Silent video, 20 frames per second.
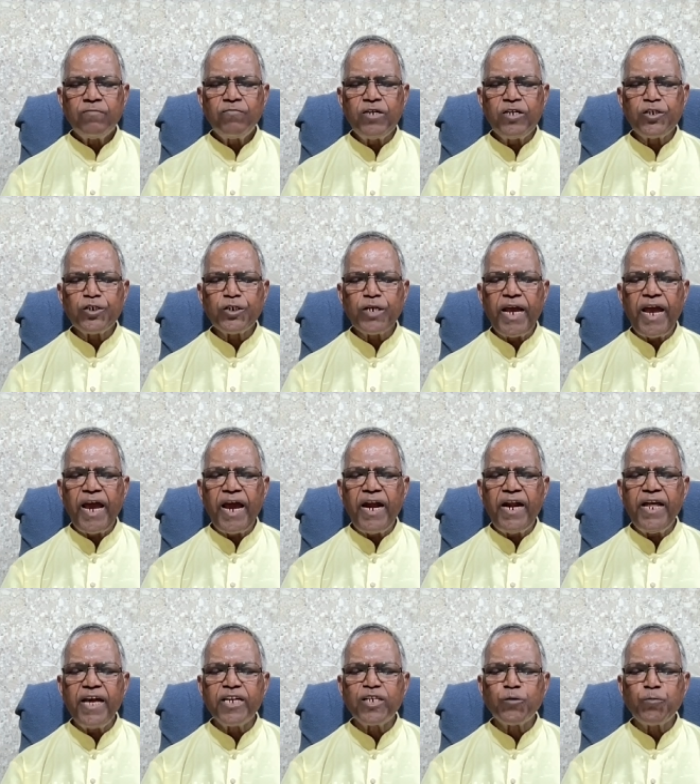The shared
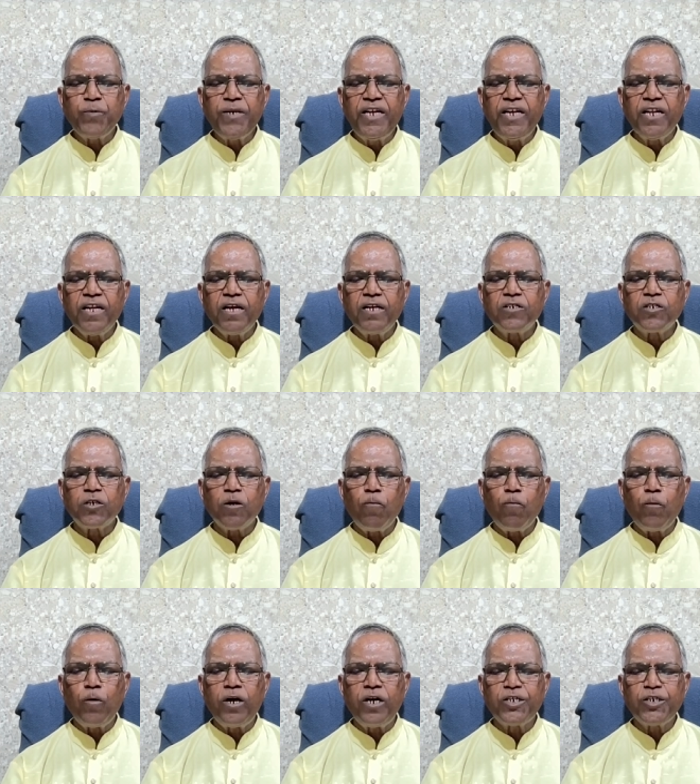experience of
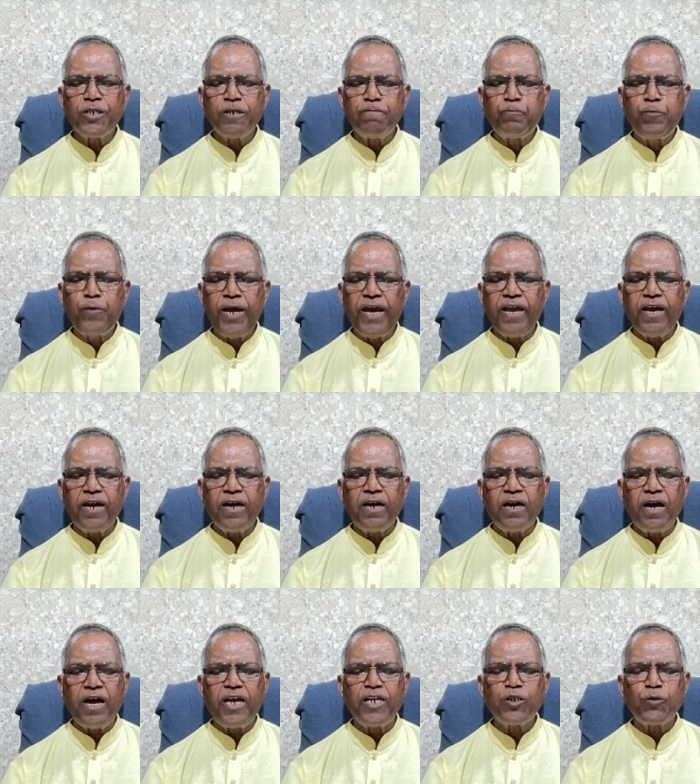worship, prayer
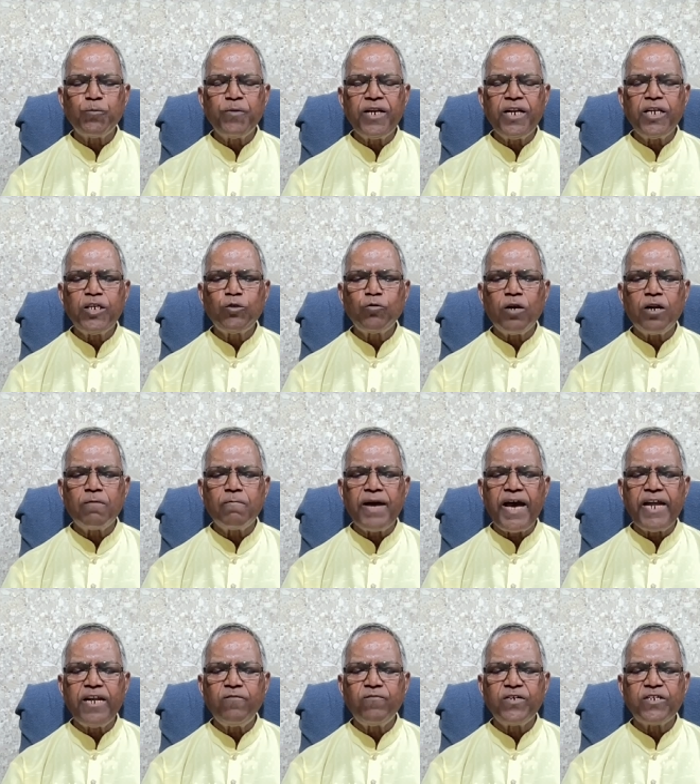and spiritual
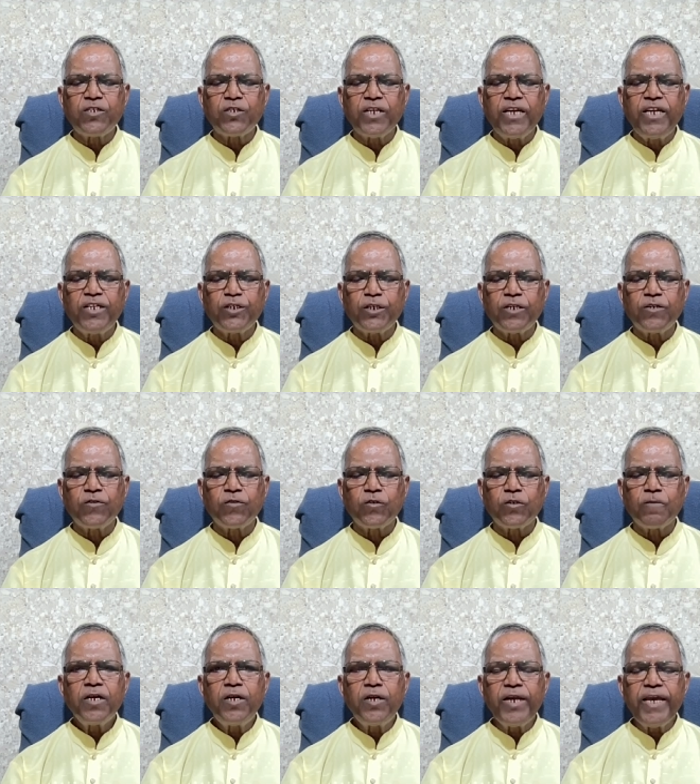manifestations
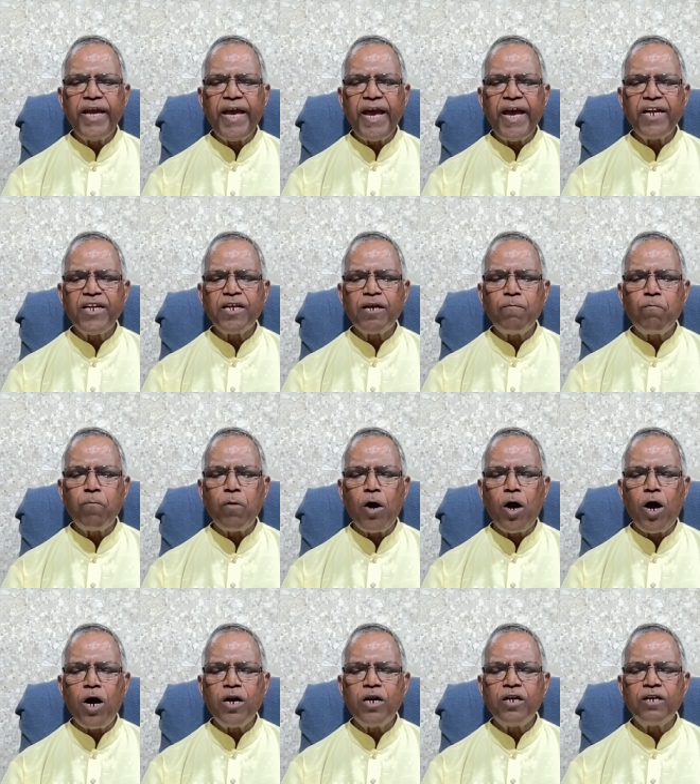create a
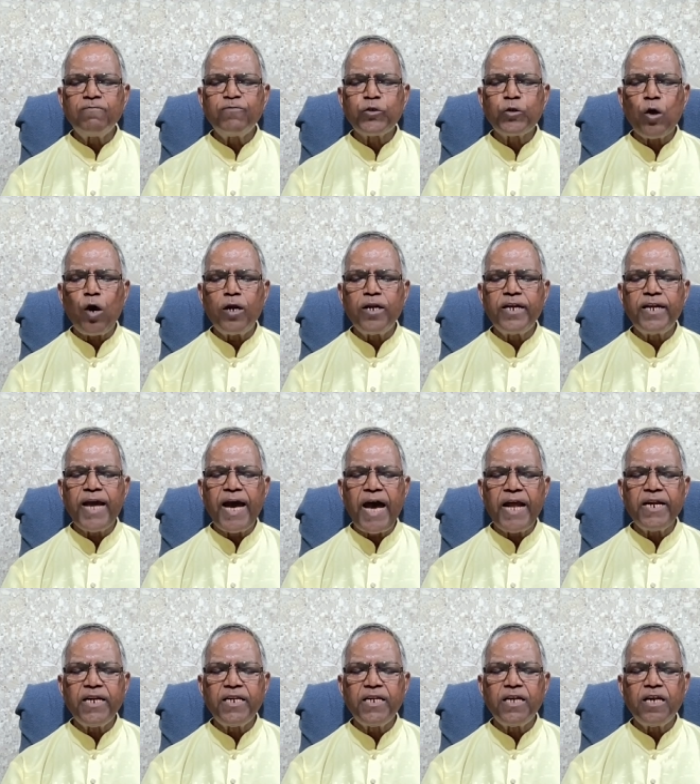bond of
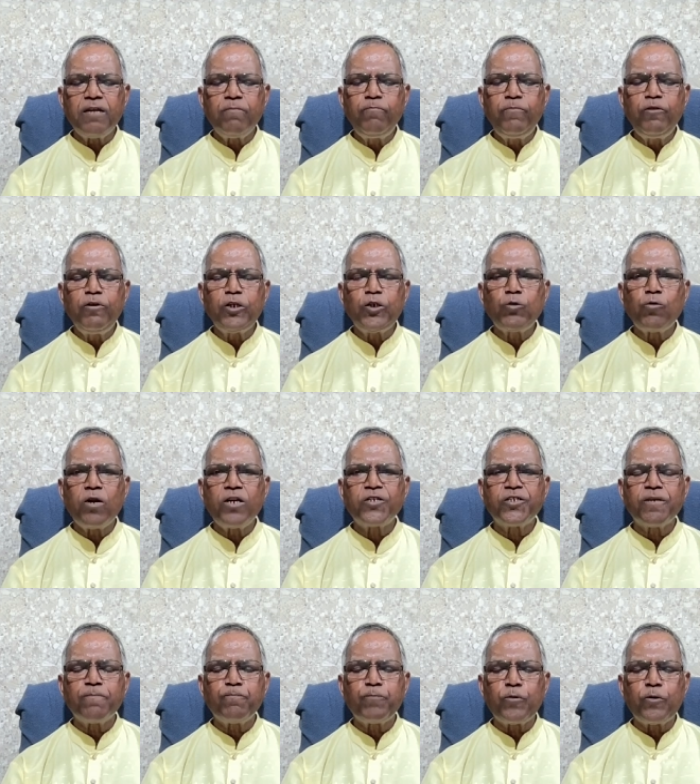solidarity and mutual
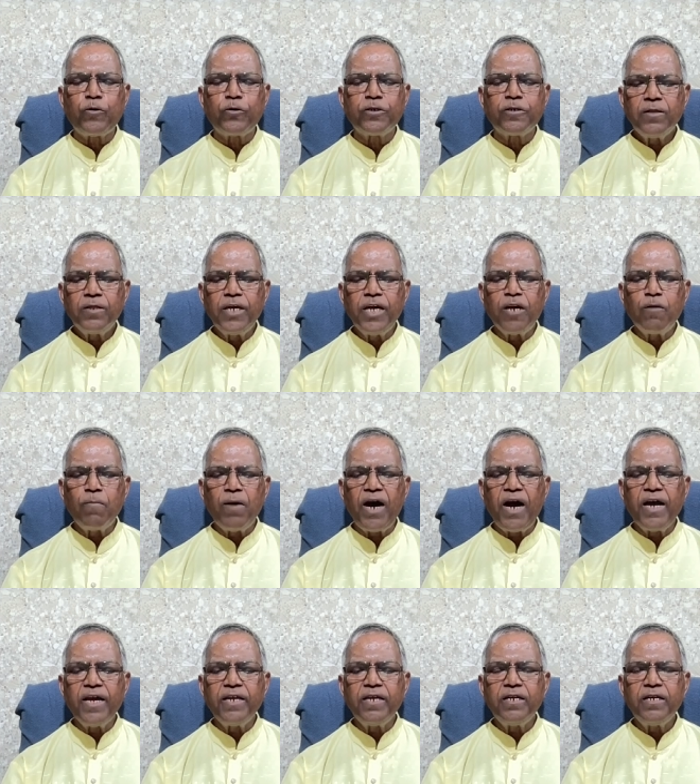support,
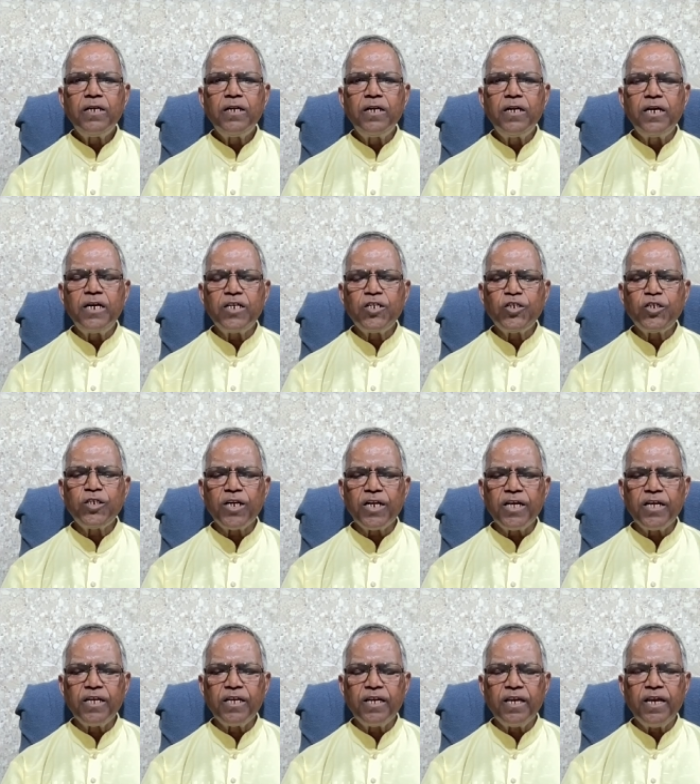thereby
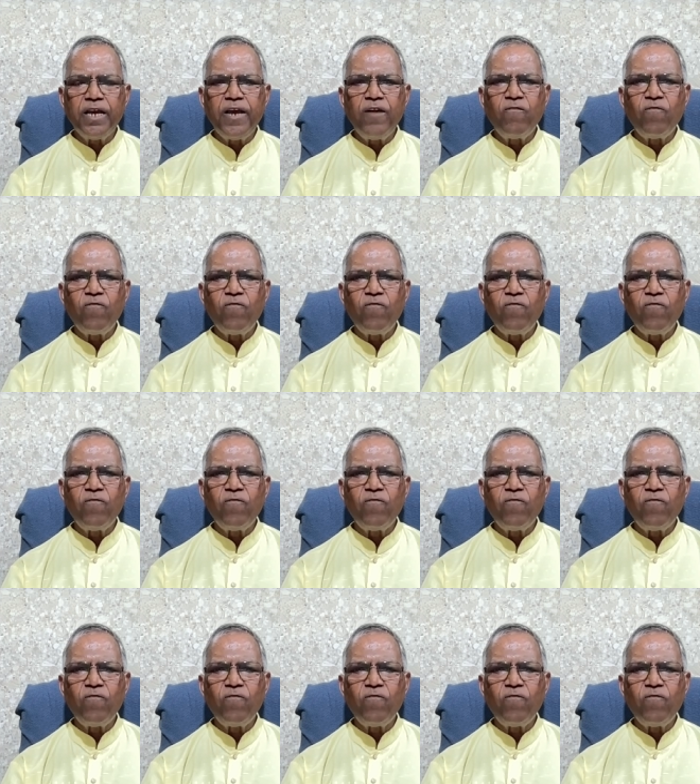nurturing a